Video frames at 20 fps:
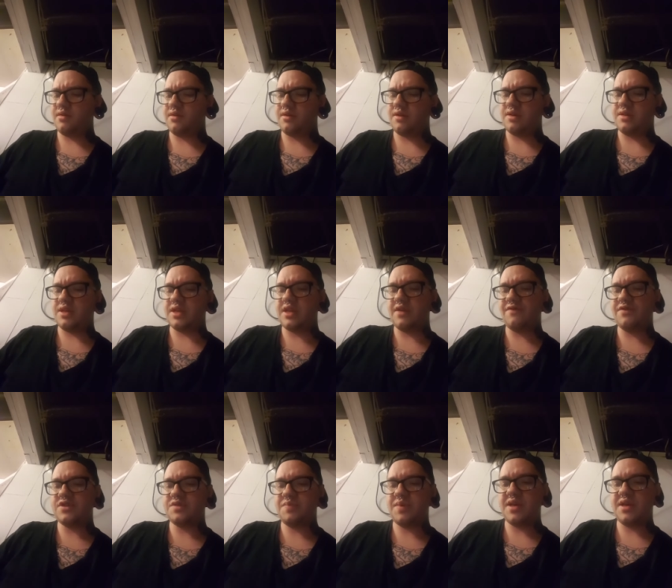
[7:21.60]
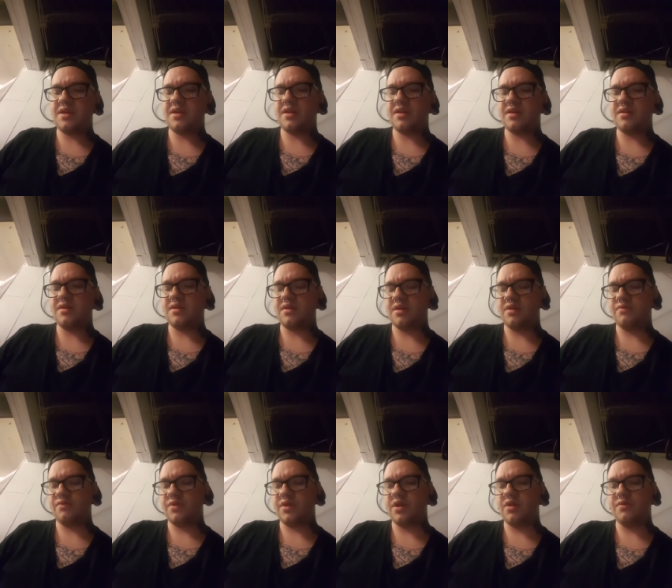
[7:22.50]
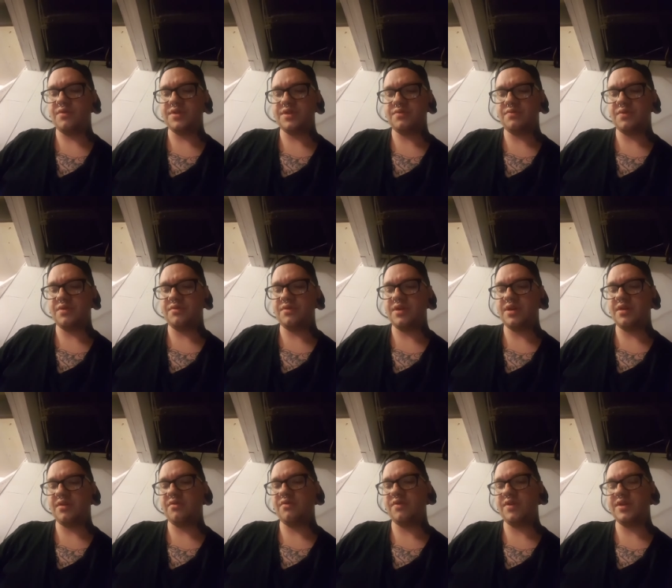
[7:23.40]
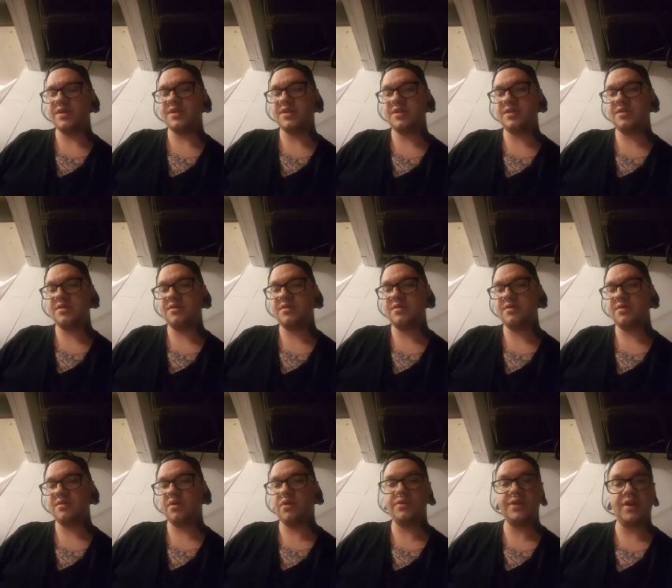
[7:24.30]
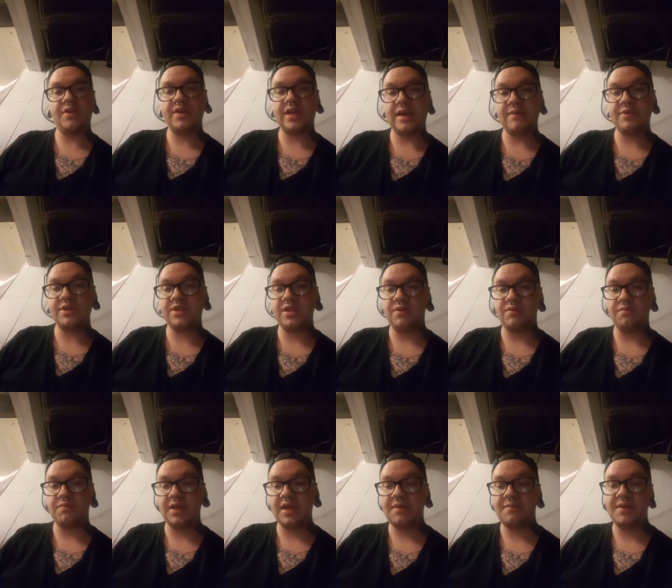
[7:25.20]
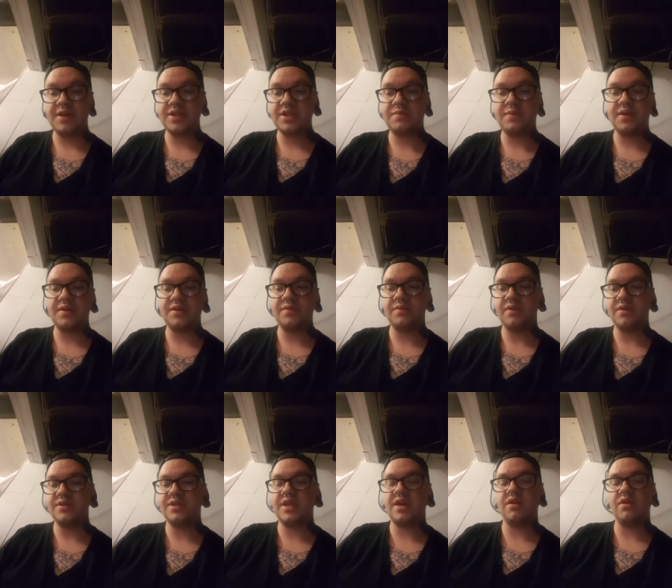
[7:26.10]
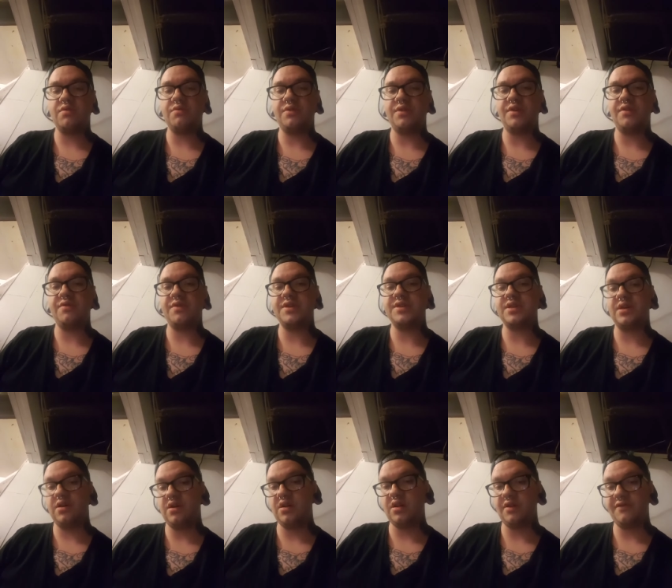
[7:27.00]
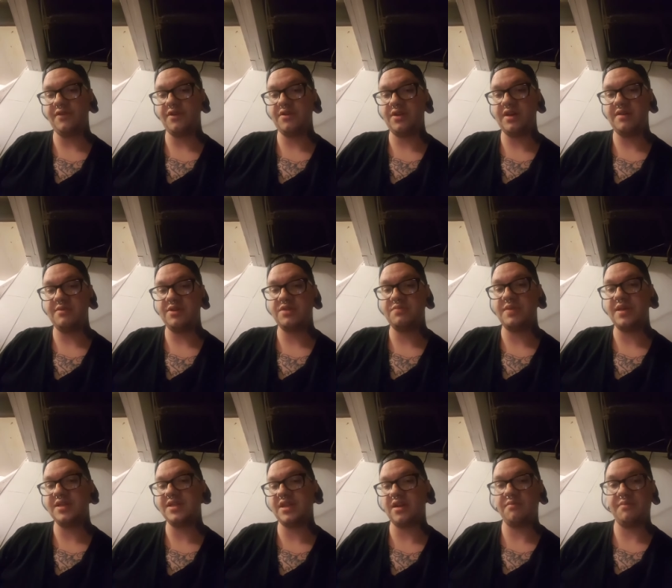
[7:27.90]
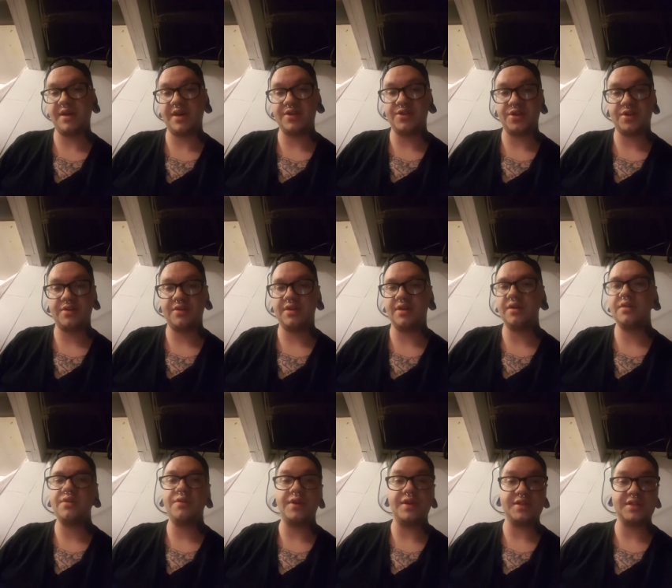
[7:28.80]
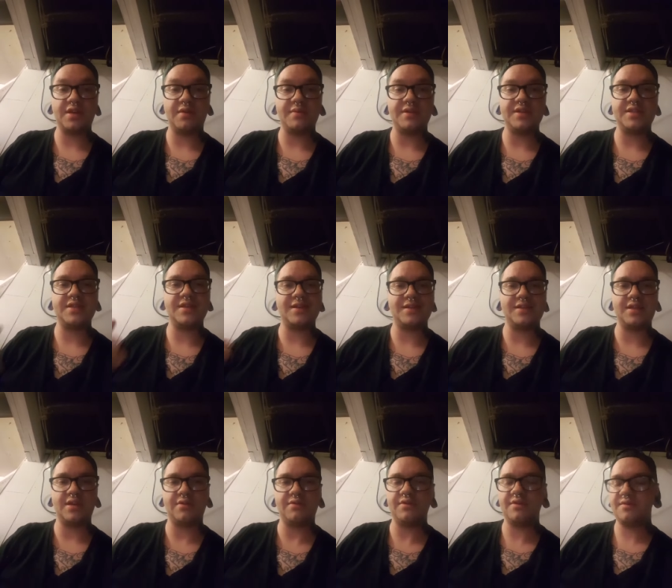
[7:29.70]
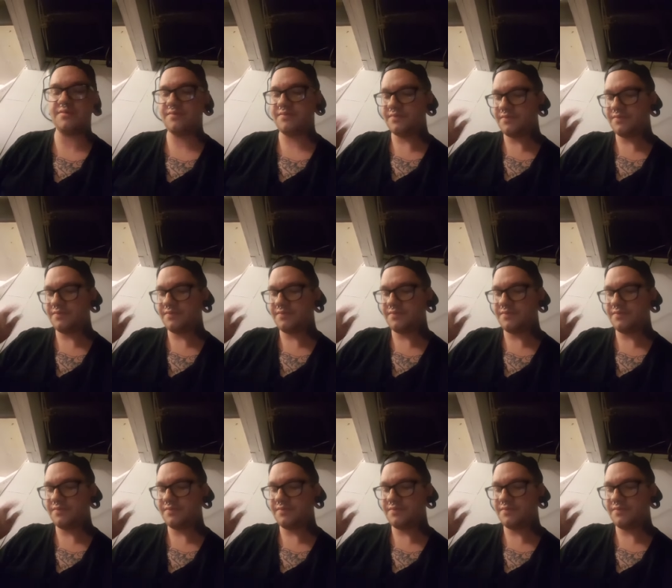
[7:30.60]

uh, the difference being, uh, Rinoa's will increase only your damage dealt with black magic spells, whereas Terra will increase all of your damage based on magic, including summons, etc.